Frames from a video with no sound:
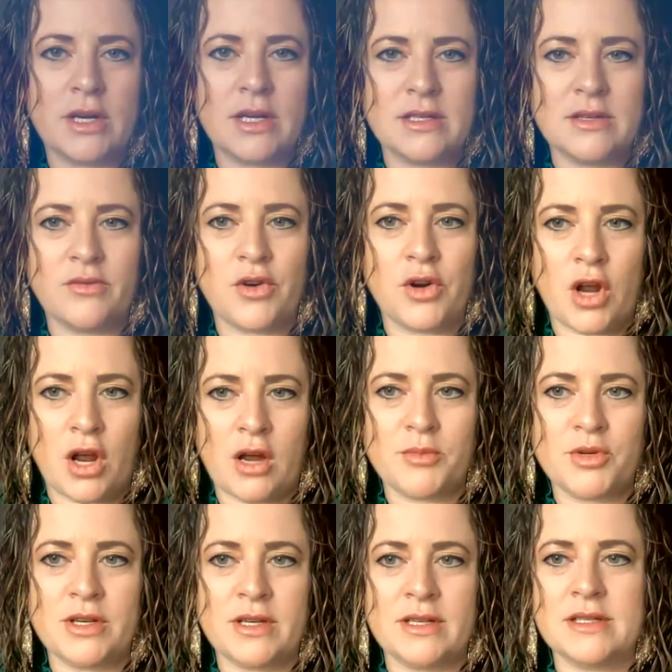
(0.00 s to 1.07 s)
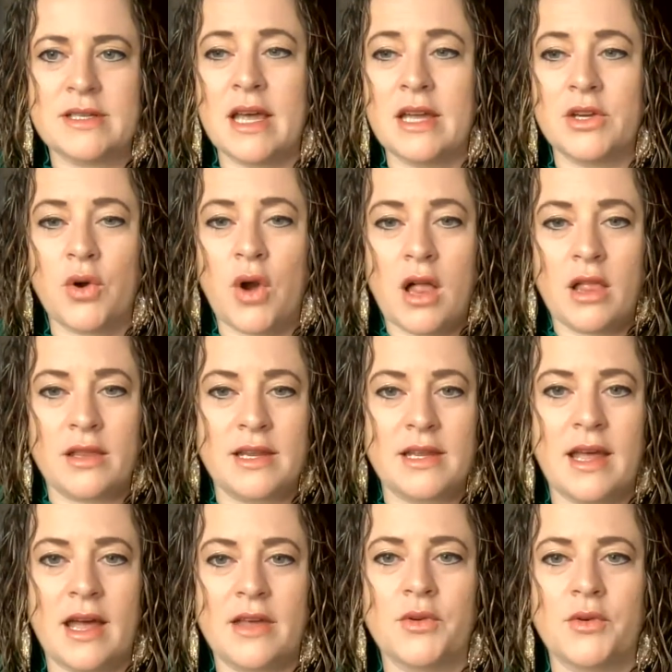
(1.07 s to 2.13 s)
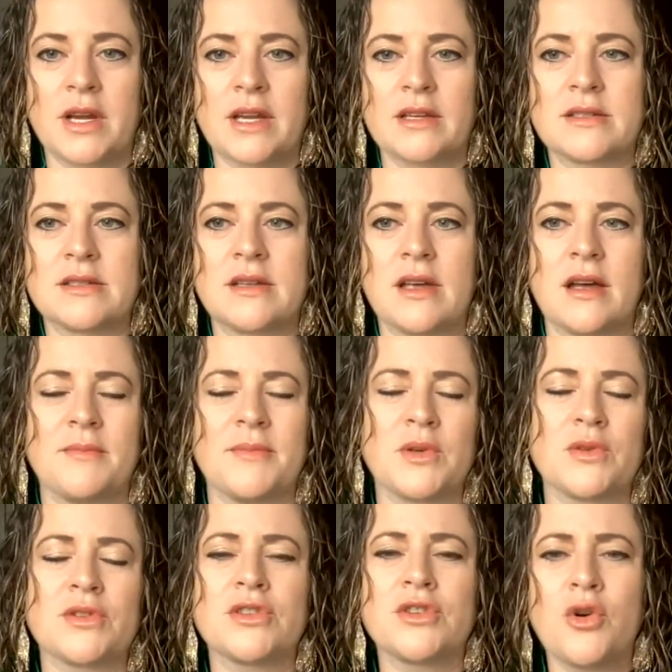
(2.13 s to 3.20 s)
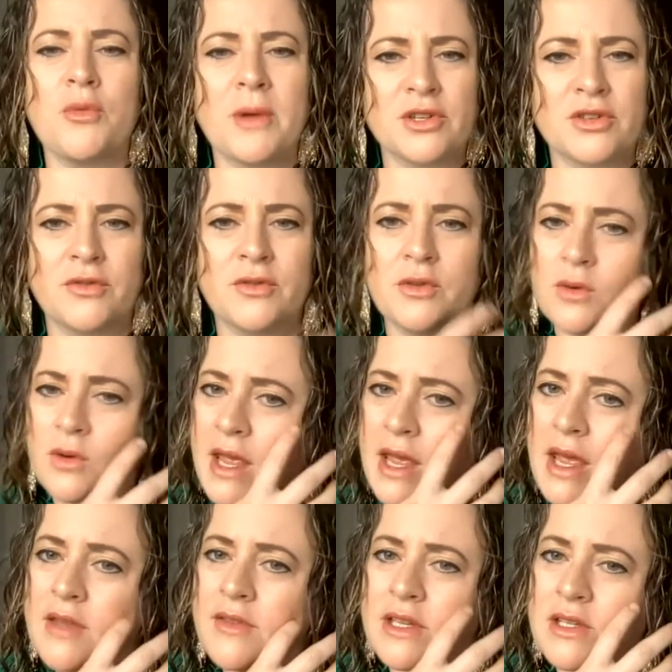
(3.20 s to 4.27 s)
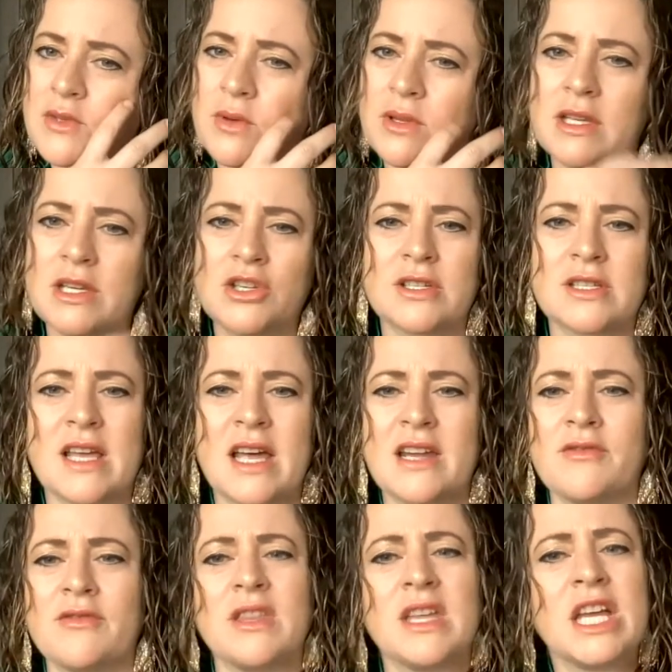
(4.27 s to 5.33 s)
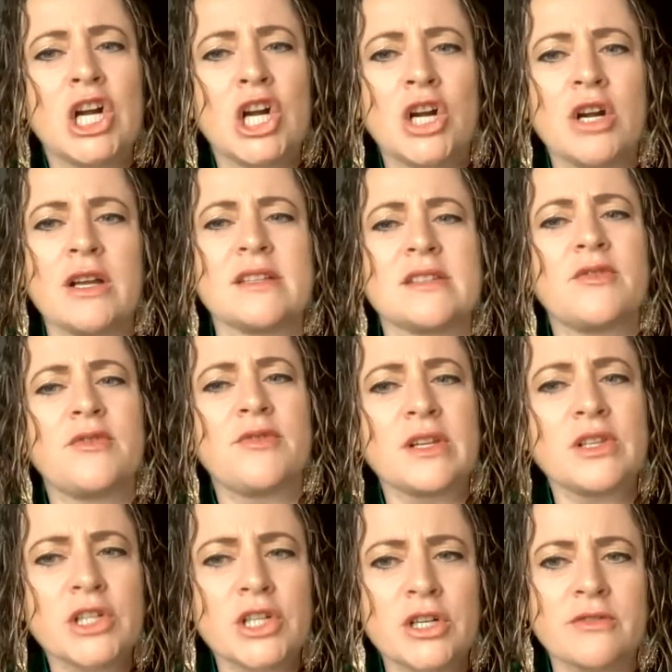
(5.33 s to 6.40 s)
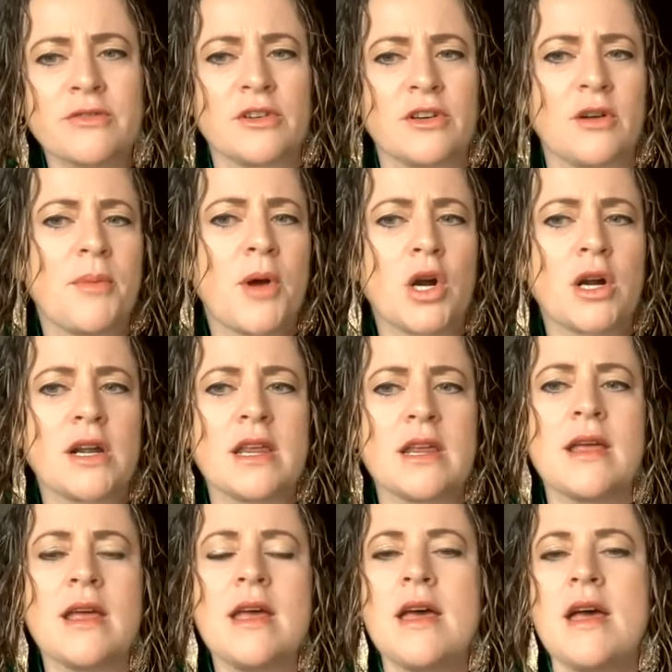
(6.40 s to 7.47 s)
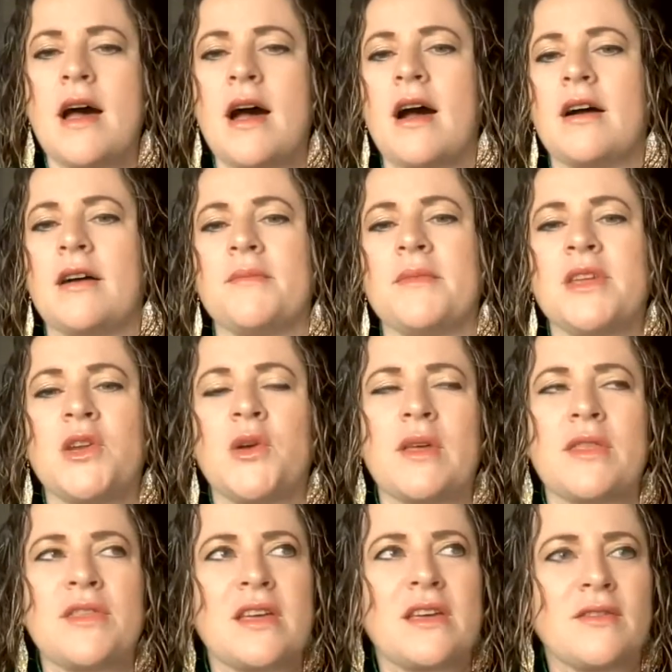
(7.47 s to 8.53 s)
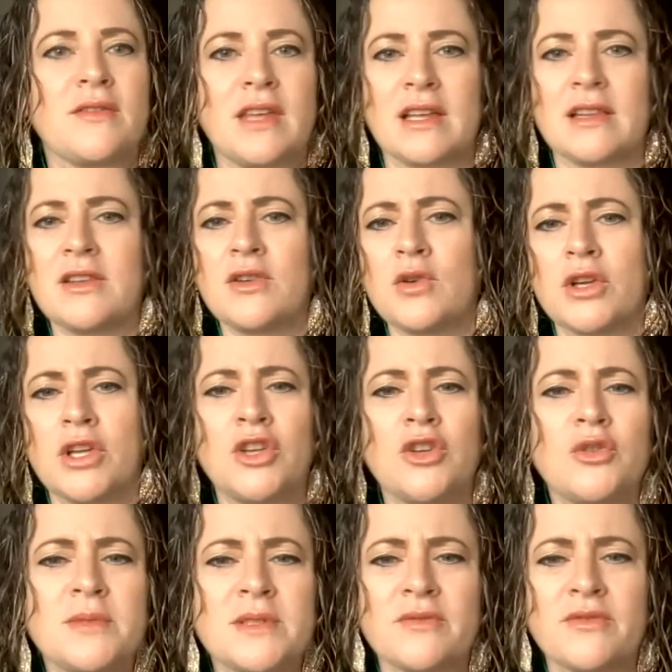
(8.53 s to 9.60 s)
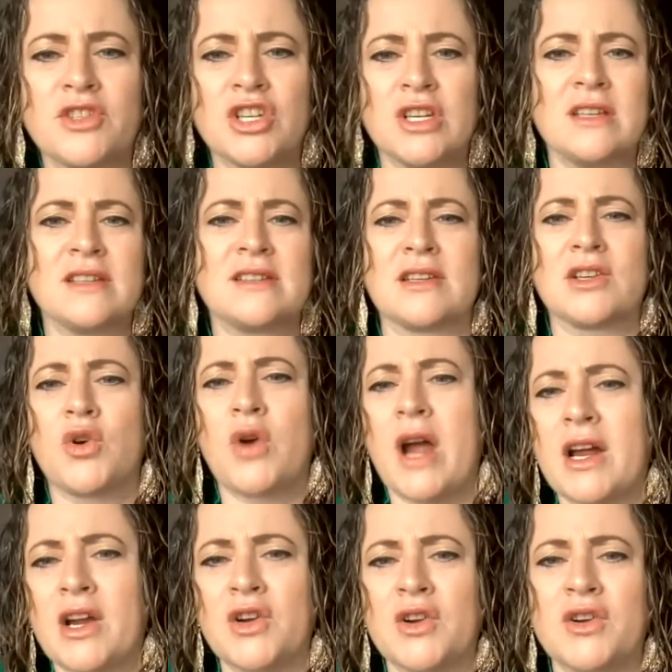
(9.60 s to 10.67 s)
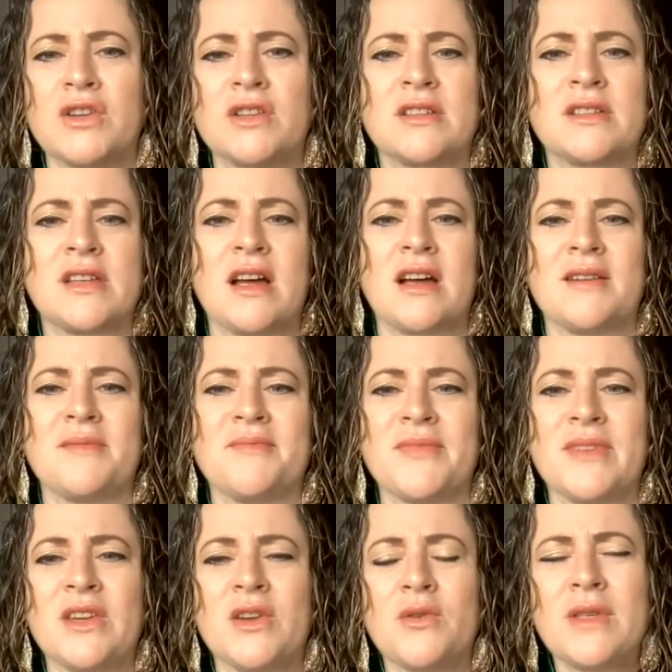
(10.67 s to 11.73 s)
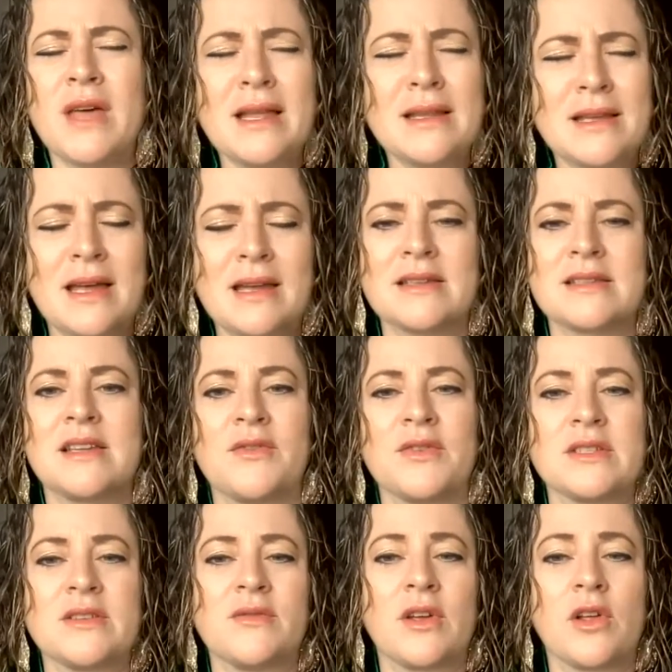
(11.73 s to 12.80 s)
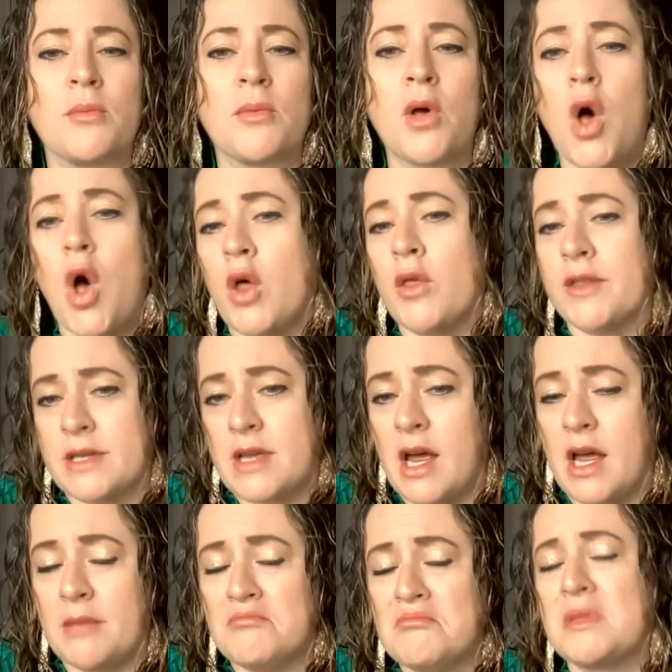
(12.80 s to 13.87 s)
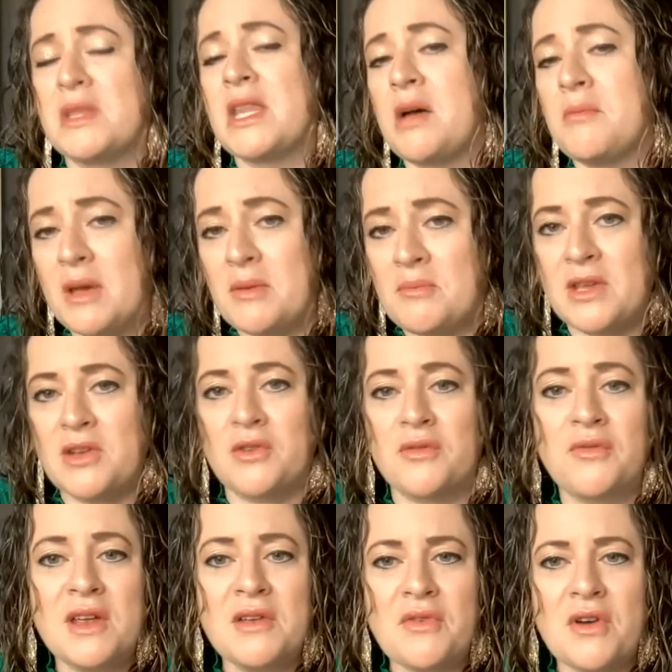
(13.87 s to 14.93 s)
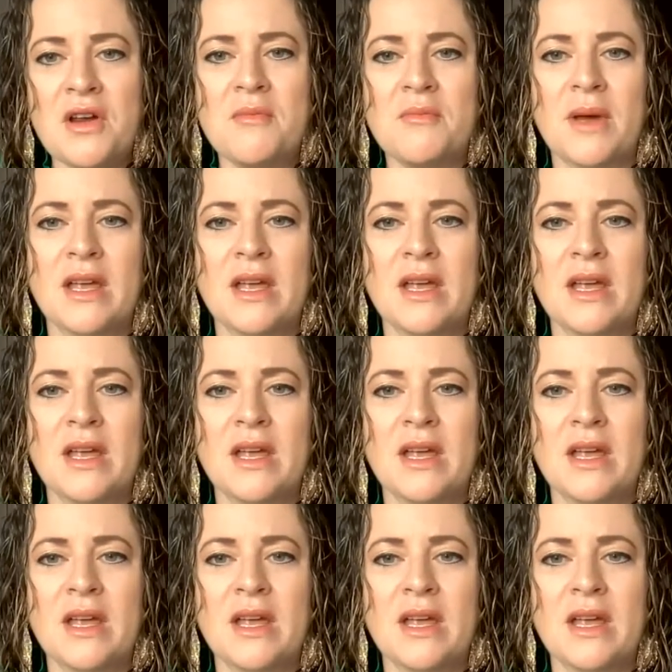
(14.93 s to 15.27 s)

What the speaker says: different options at your holiday gatherings. There's so much food that's really just kind of there. It's filler for a party. I think of like little cubes of cheese and crackers. That kind of stuff is available all the time. I mean, that might be your favorite,